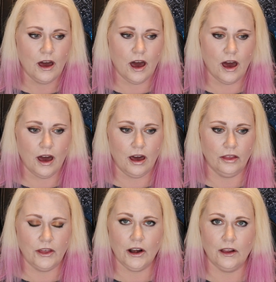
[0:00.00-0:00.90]

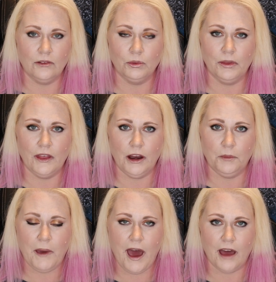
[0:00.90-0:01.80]
uh, their loved one that
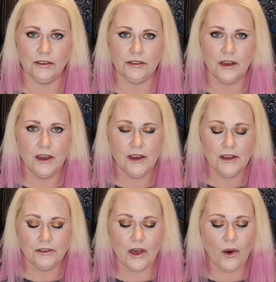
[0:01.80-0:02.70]
had passed.
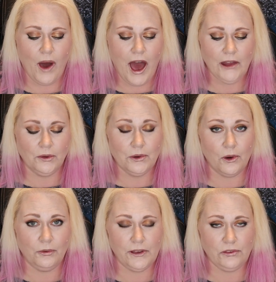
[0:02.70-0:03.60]
So I don't
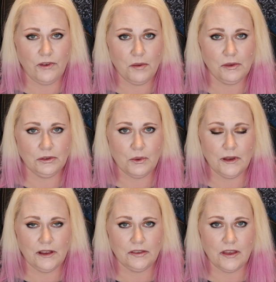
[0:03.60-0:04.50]
know if his family is
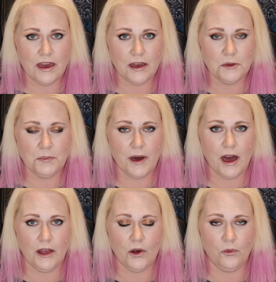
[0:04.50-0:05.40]
going to see it,
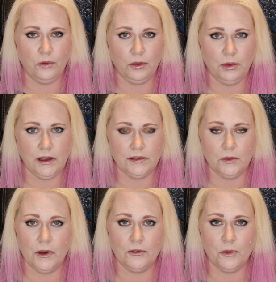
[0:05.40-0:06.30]
but hopefully we get
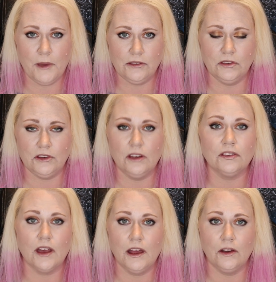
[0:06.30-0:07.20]
some wonderful
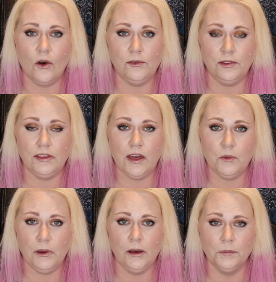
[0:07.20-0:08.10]
messages and hopefully
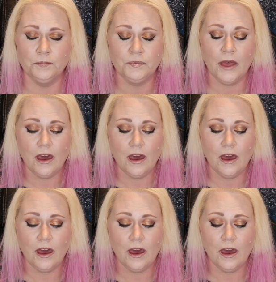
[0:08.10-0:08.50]
they will.